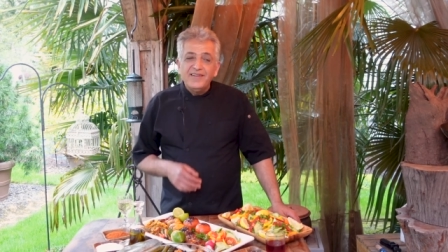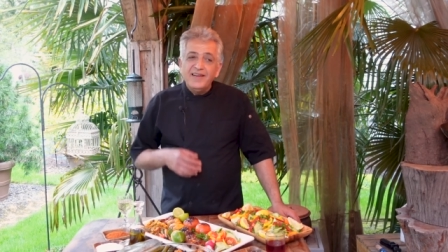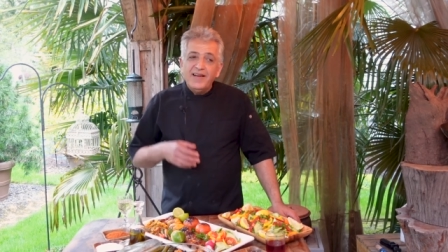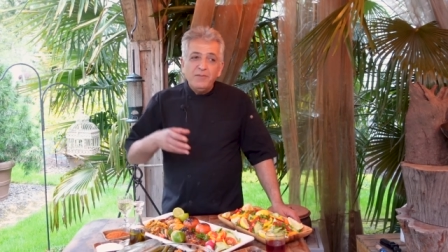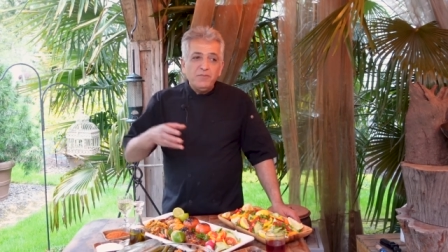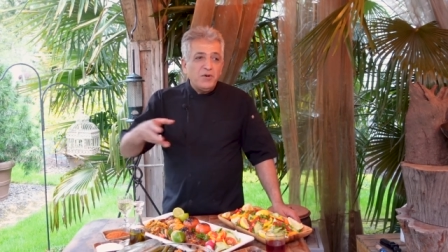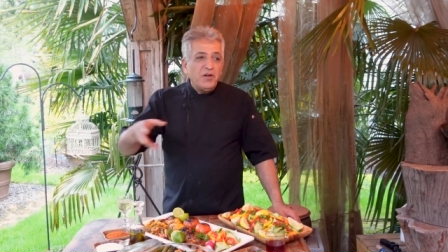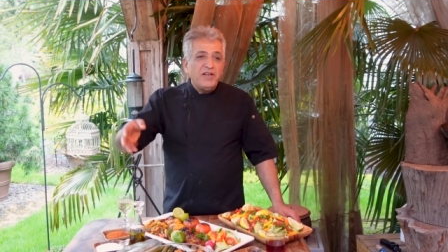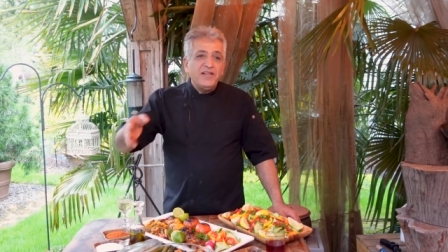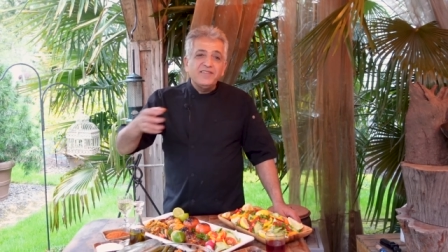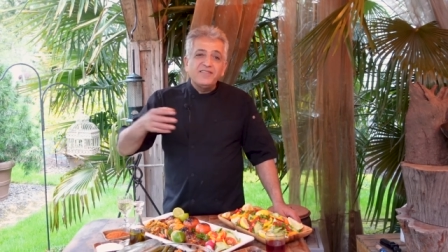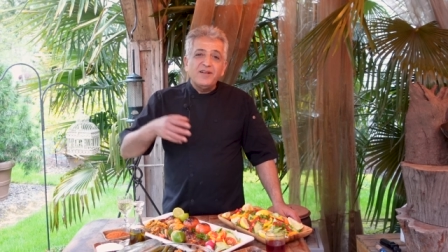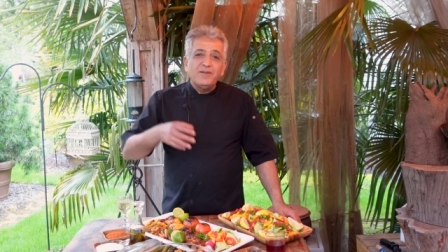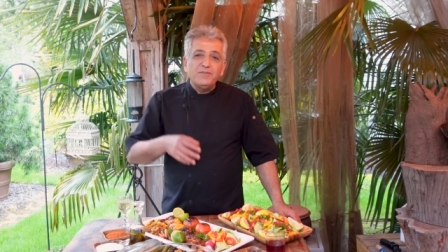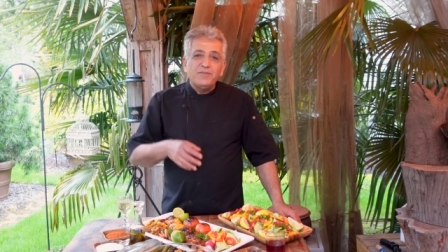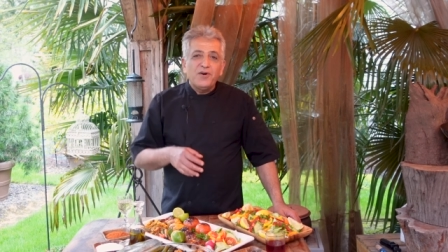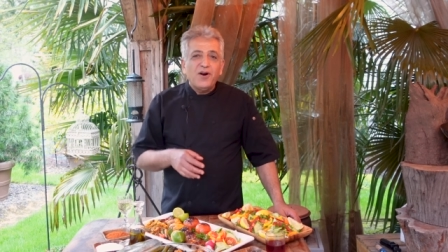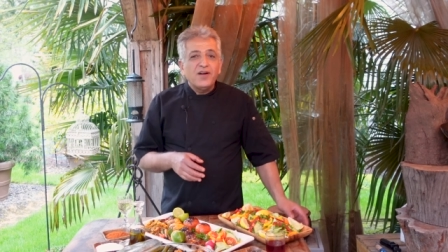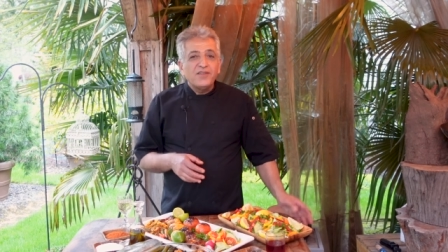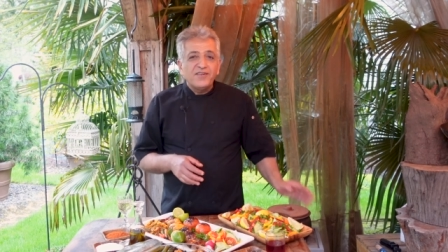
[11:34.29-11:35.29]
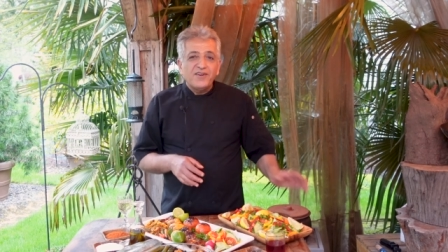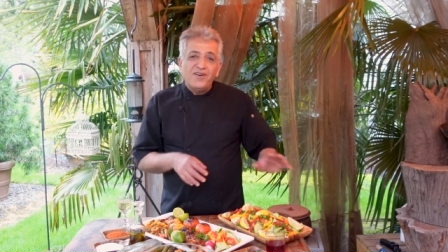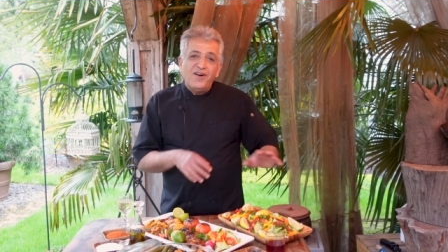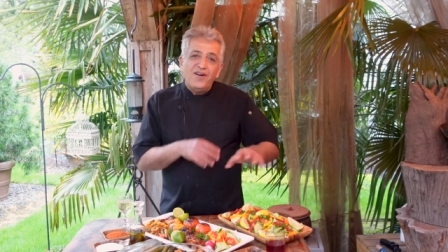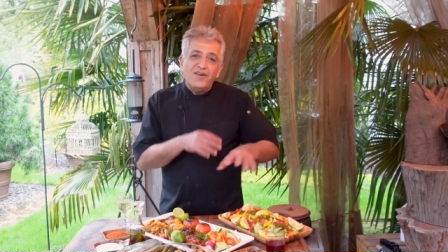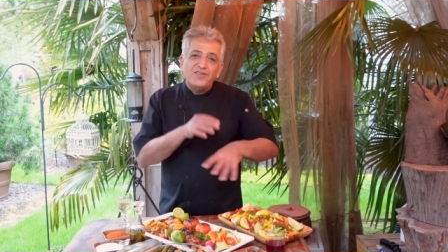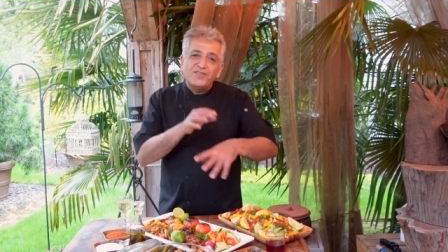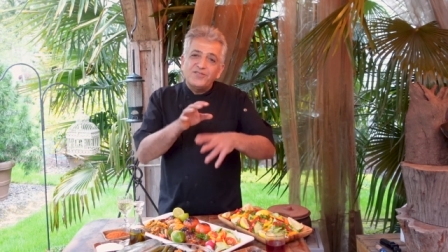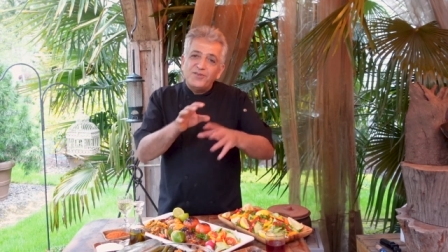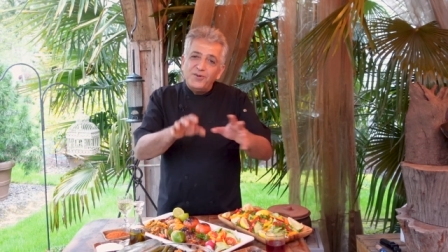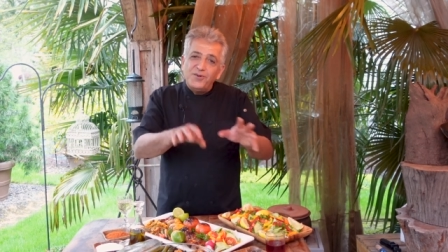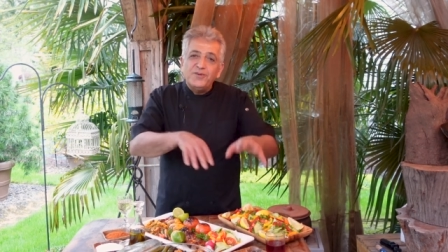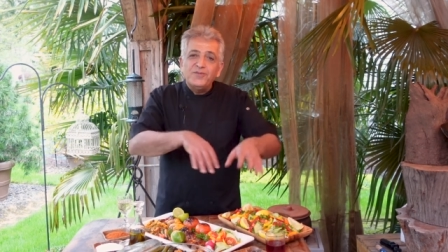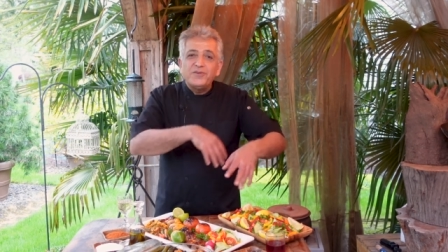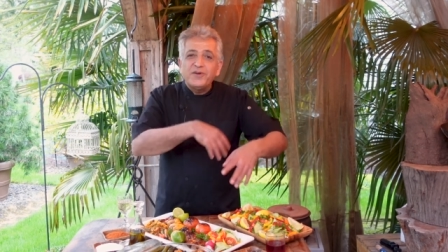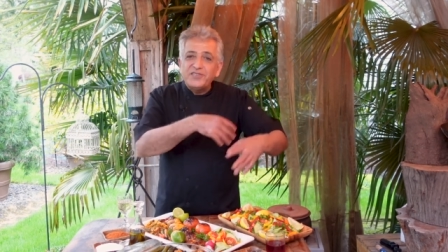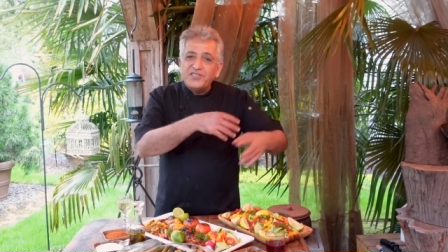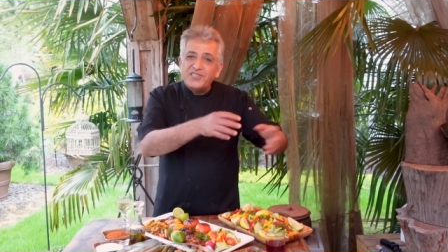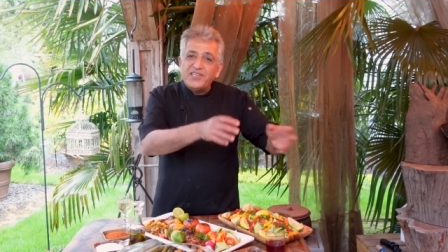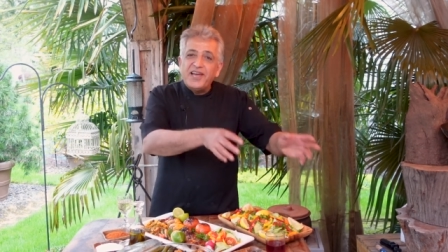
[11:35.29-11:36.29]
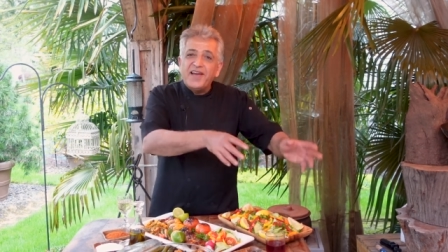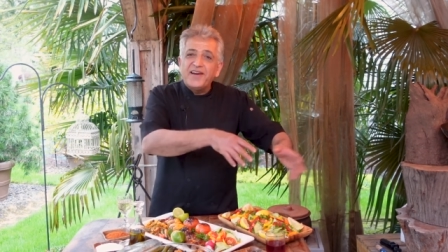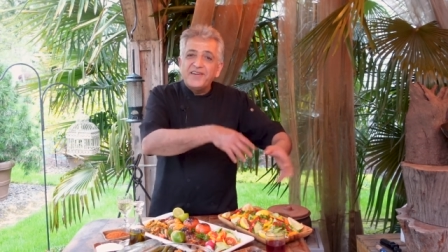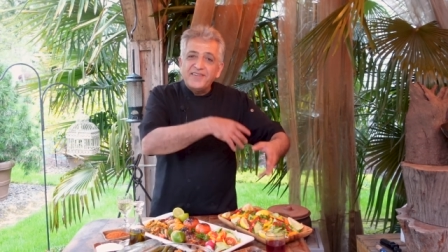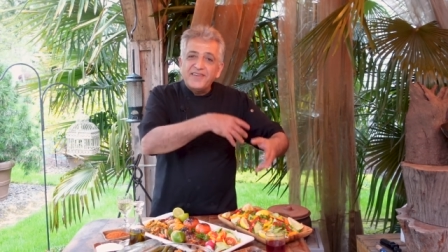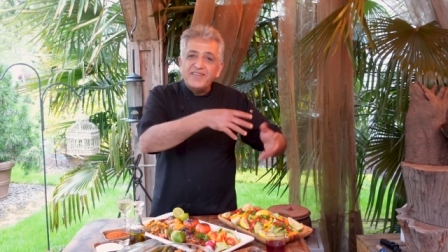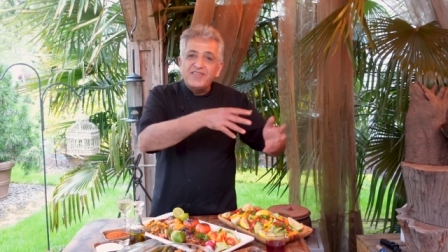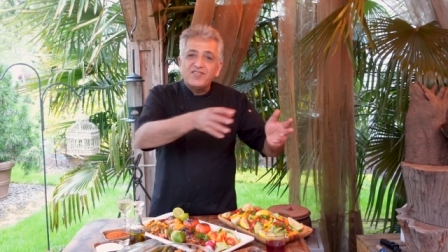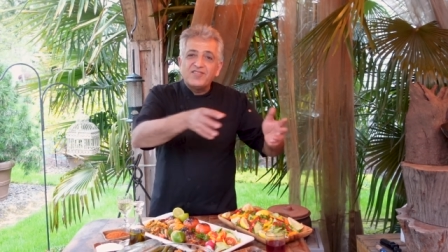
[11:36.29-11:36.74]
And my little brother also was sharing